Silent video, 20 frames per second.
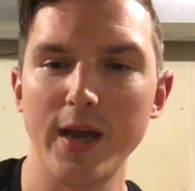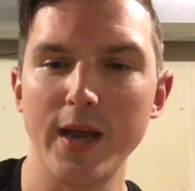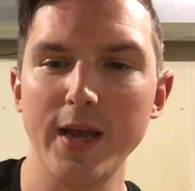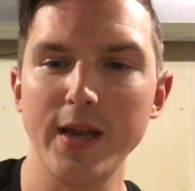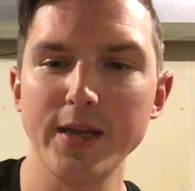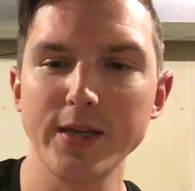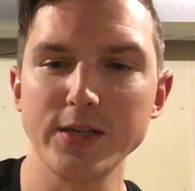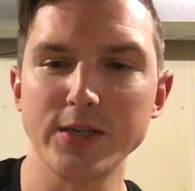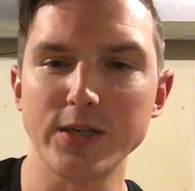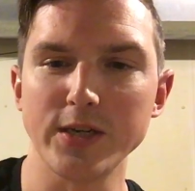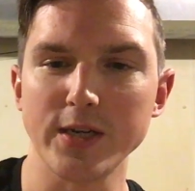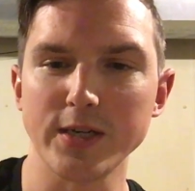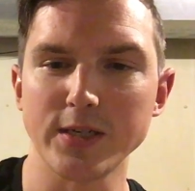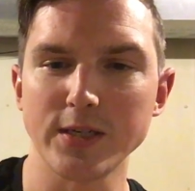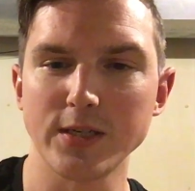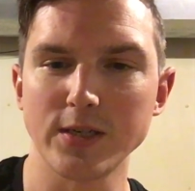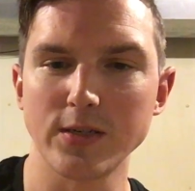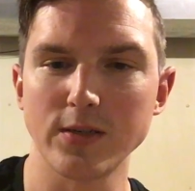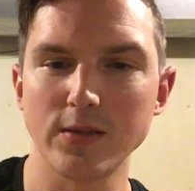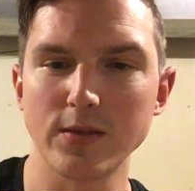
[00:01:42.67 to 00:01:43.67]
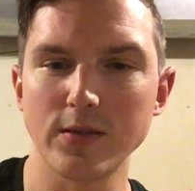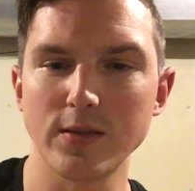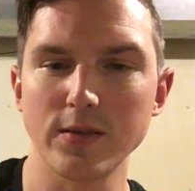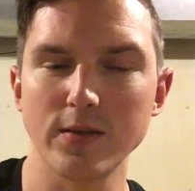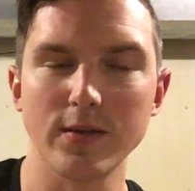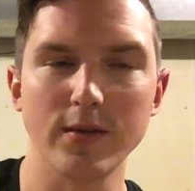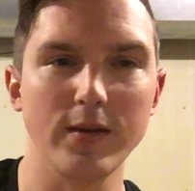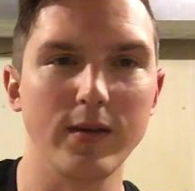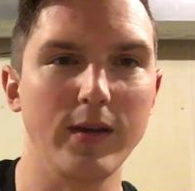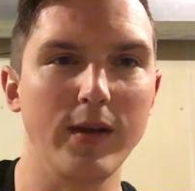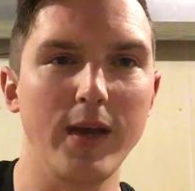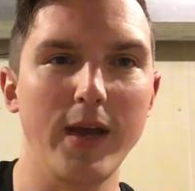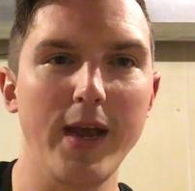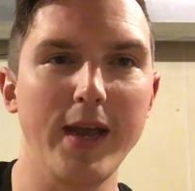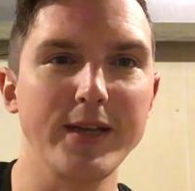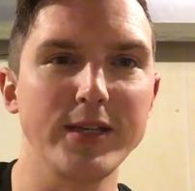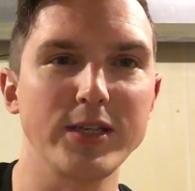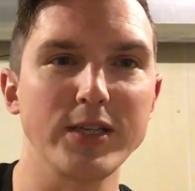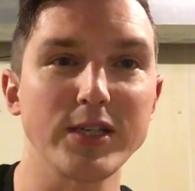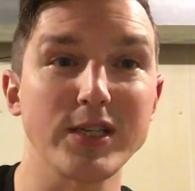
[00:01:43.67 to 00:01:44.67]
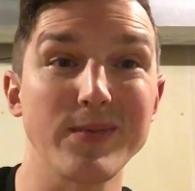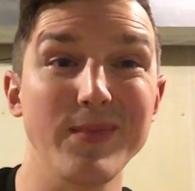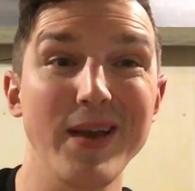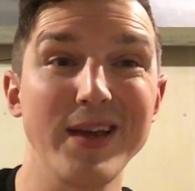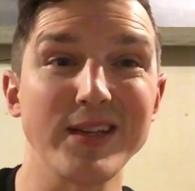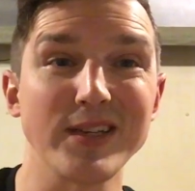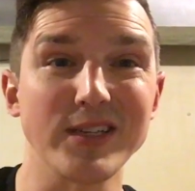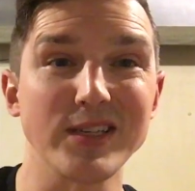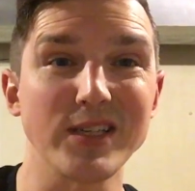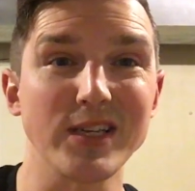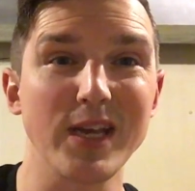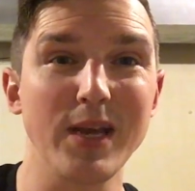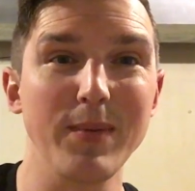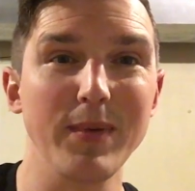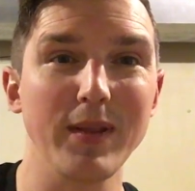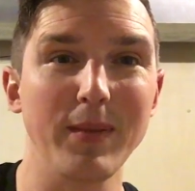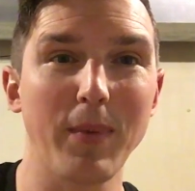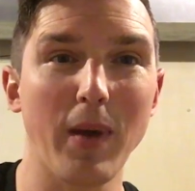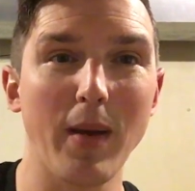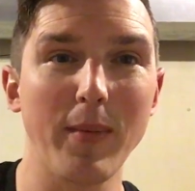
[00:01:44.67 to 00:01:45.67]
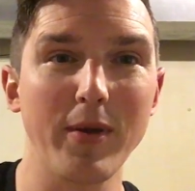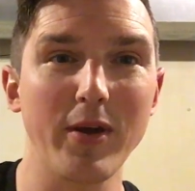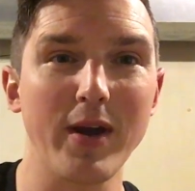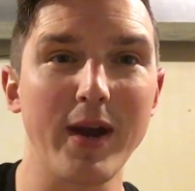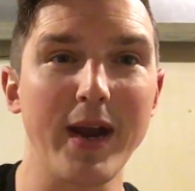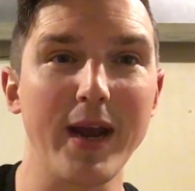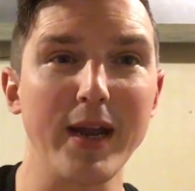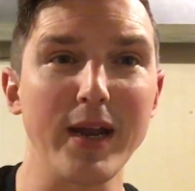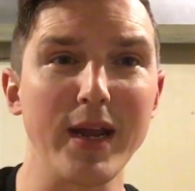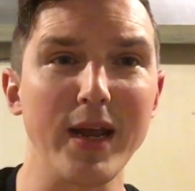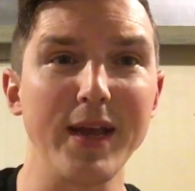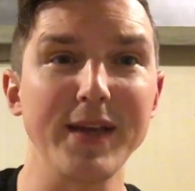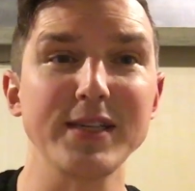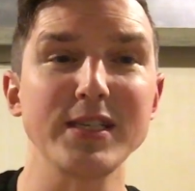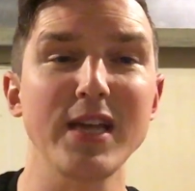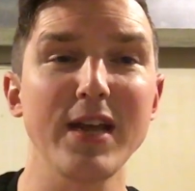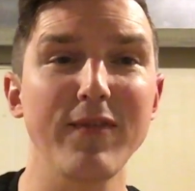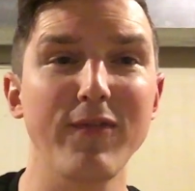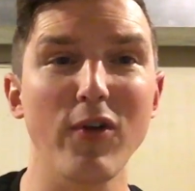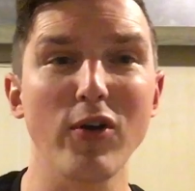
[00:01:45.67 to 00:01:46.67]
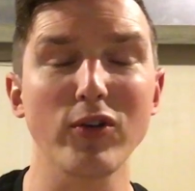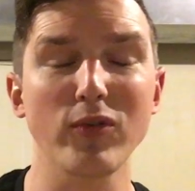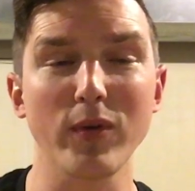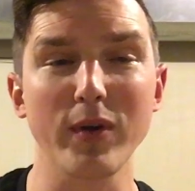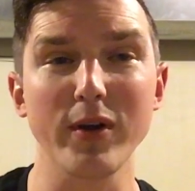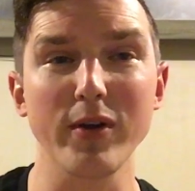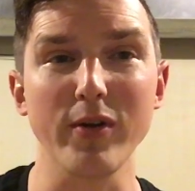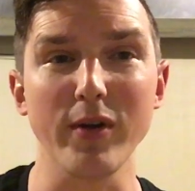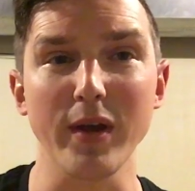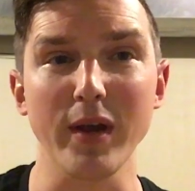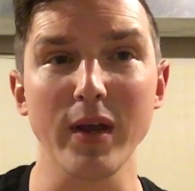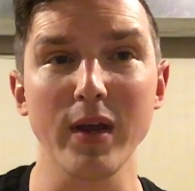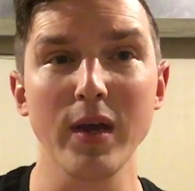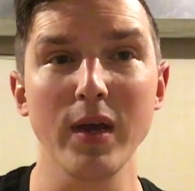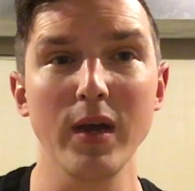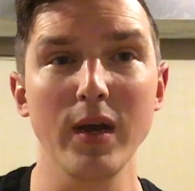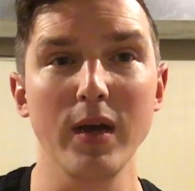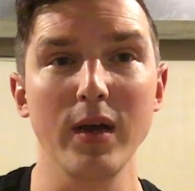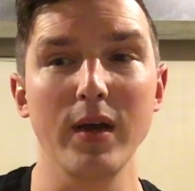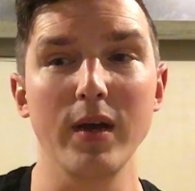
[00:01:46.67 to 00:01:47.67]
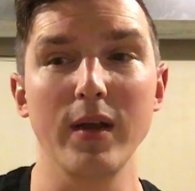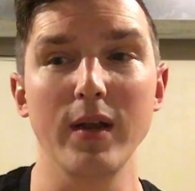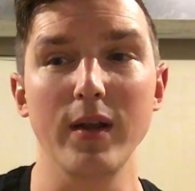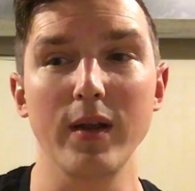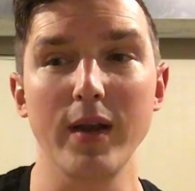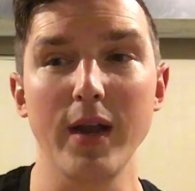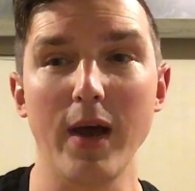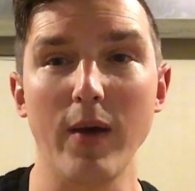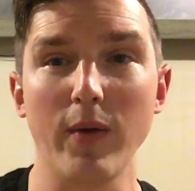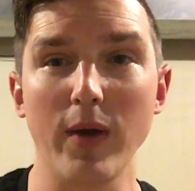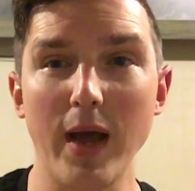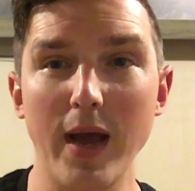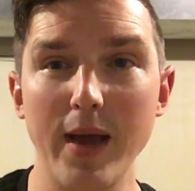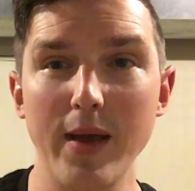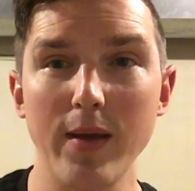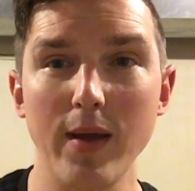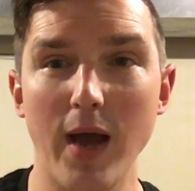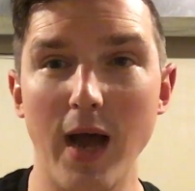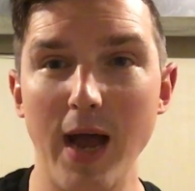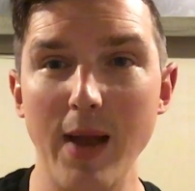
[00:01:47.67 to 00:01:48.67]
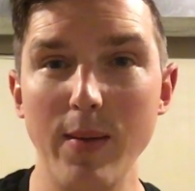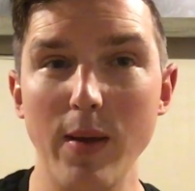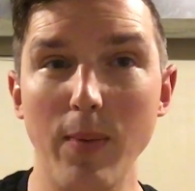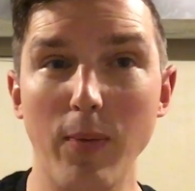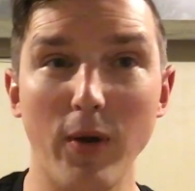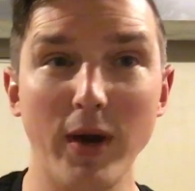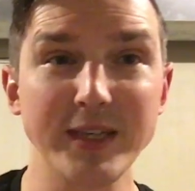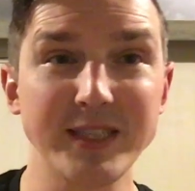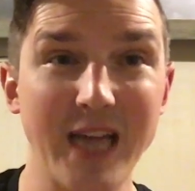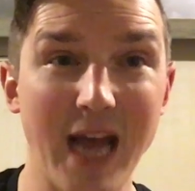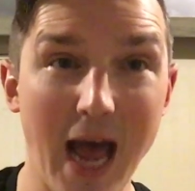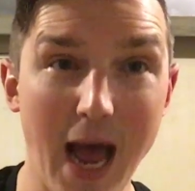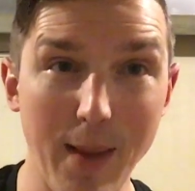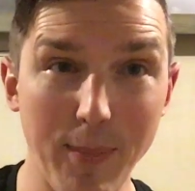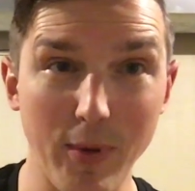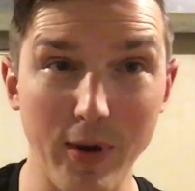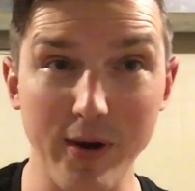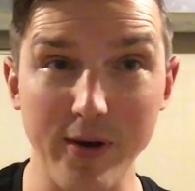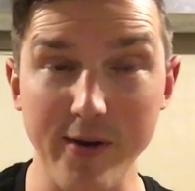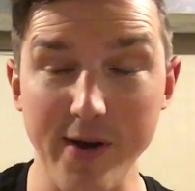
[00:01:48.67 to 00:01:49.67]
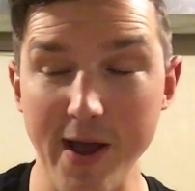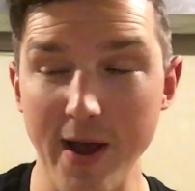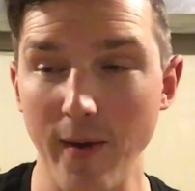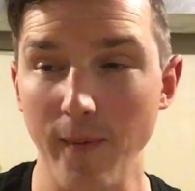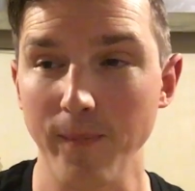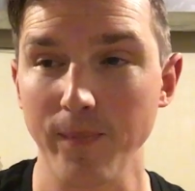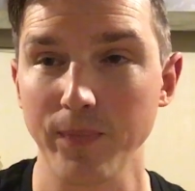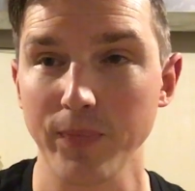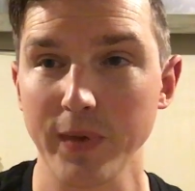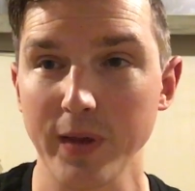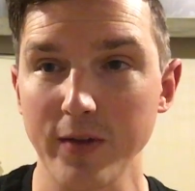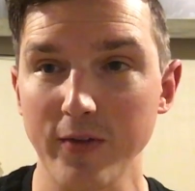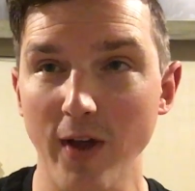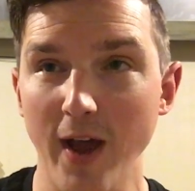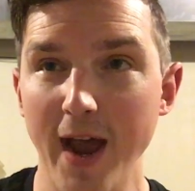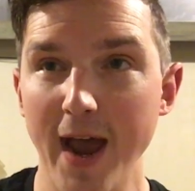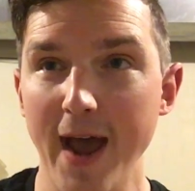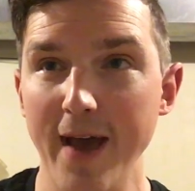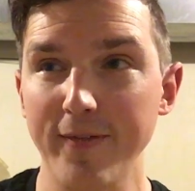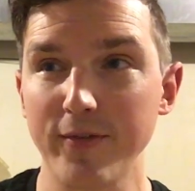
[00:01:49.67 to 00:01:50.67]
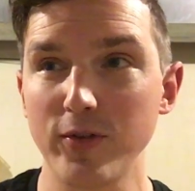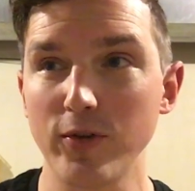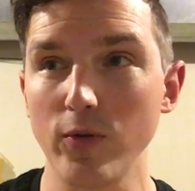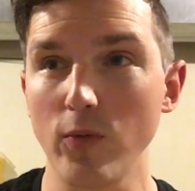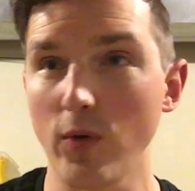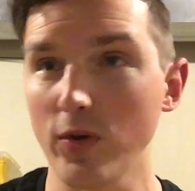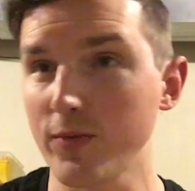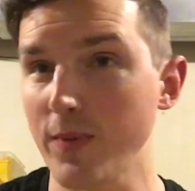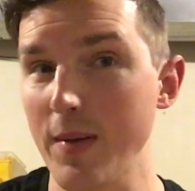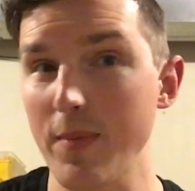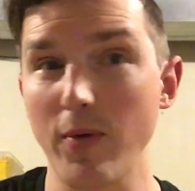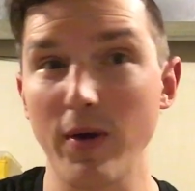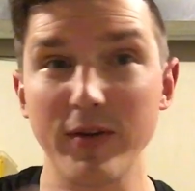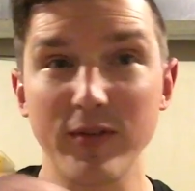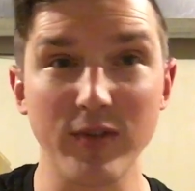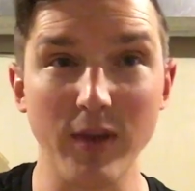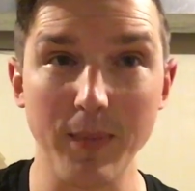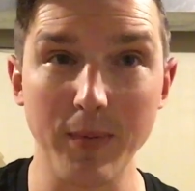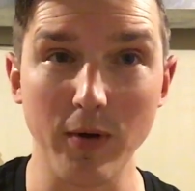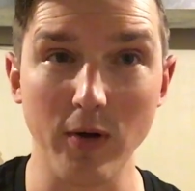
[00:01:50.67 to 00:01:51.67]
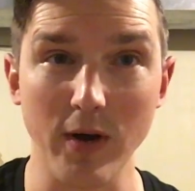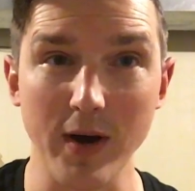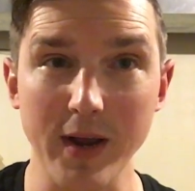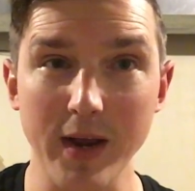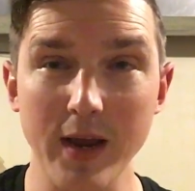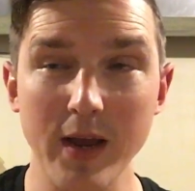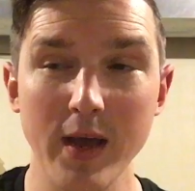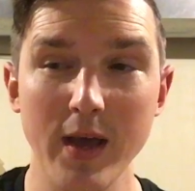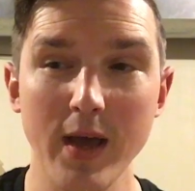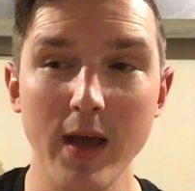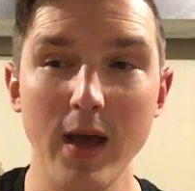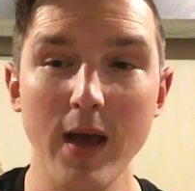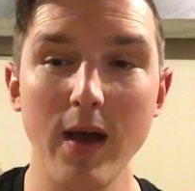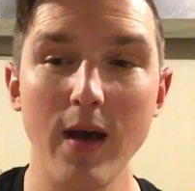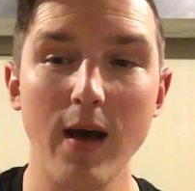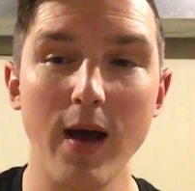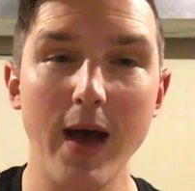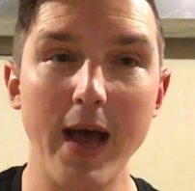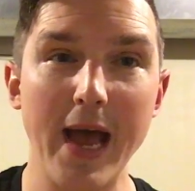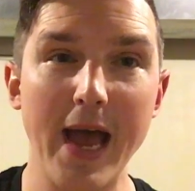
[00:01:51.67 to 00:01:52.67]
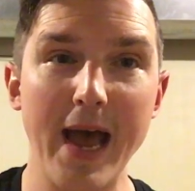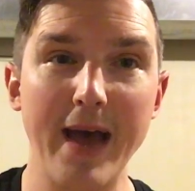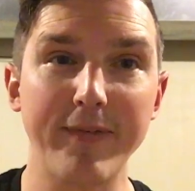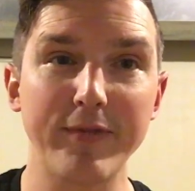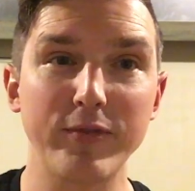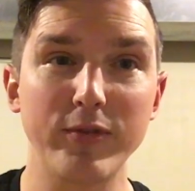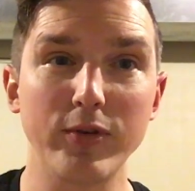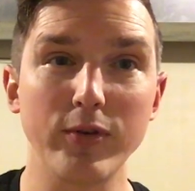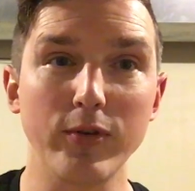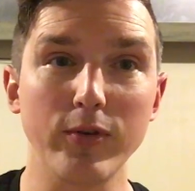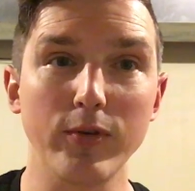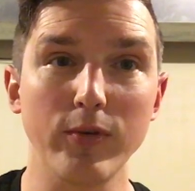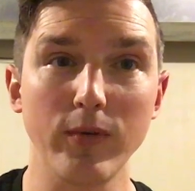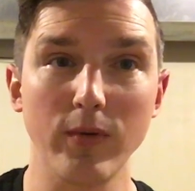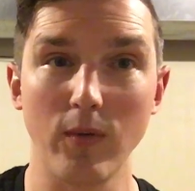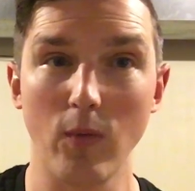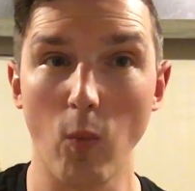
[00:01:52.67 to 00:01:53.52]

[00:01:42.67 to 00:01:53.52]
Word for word: It is just, it's just amazing because you keep it in the palm of your hand and stay focused what you're doing. Now, when I'm a press operator now, so I have to, once my press is up and running, I have to